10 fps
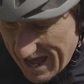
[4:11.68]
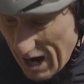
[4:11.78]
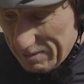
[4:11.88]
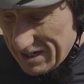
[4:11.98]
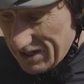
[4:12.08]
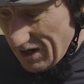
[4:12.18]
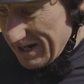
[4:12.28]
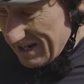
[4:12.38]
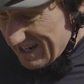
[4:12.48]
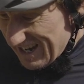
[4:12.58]
helmet
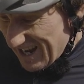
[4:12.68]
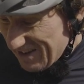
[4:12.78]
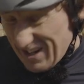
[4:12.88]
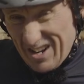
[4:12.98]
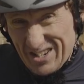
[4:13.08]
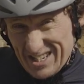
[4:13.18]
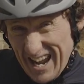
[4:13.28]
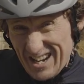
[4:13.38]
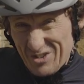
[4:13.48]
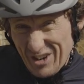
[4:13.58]
design over the last
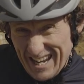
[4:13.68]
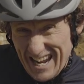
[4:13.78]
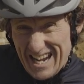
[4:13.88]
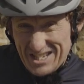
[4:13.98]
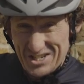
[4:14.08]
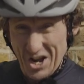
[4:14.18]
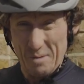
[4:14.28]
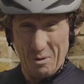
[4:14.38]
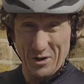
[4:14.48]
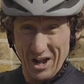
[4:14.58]
10, 20 years has
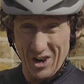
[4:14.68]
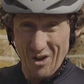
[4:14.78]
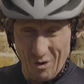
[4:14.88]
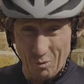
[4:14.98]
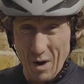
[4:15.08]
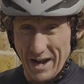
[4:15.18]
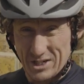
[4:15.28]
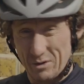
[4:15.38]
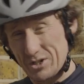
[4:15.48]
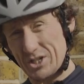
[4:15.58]
come on a long way,
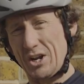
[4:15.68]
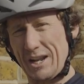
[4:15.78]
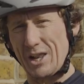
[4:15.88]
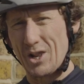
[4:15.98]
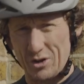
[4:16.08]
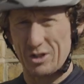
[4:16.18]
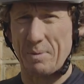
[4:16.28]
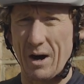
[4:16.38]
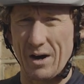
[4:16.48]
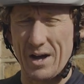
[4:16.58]
so you certainly look the
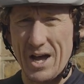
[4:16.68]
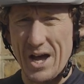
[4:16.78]
part